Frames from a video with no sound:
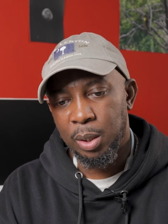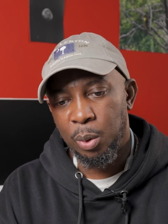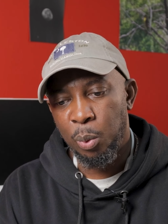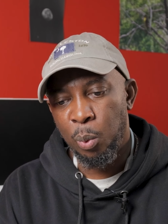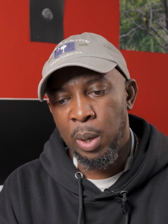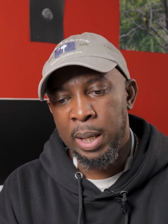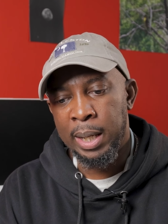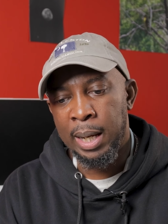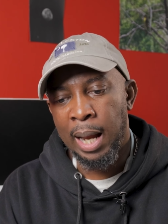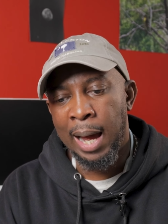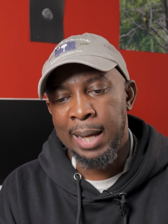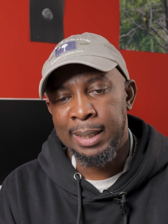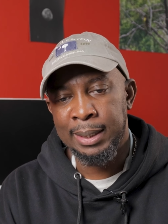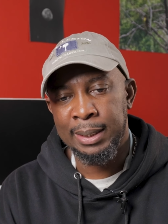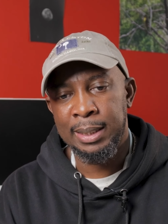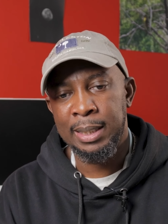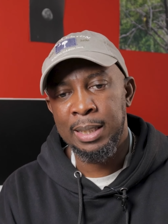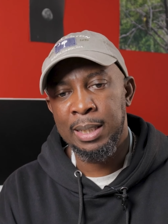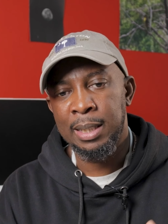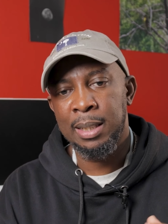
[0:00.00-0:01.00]
when I
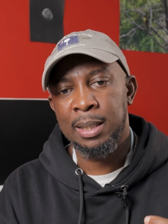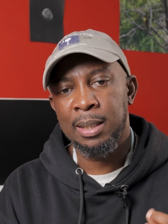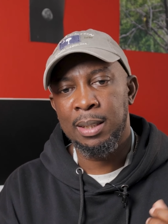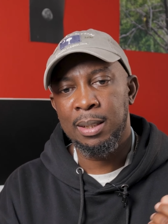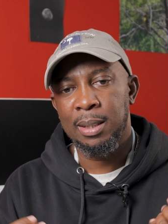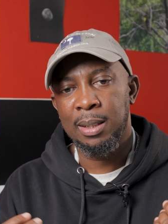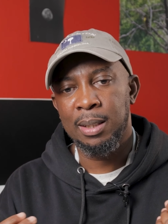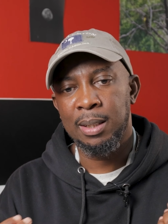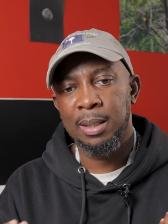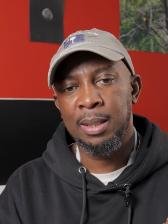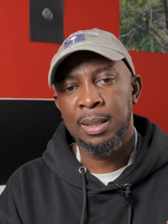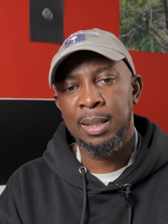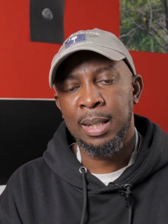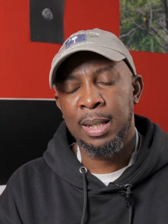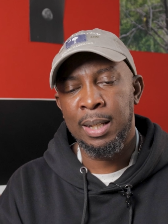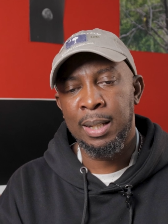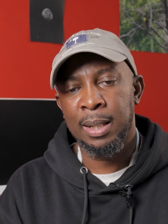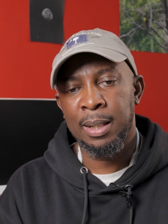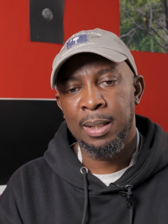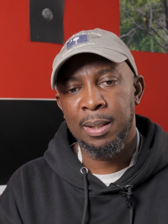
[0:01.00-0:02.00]
see
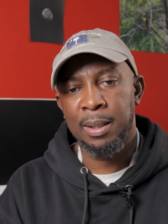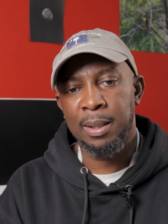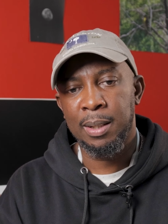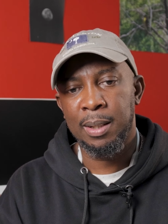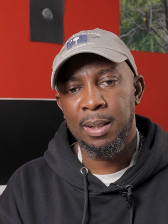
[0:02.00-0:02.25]
the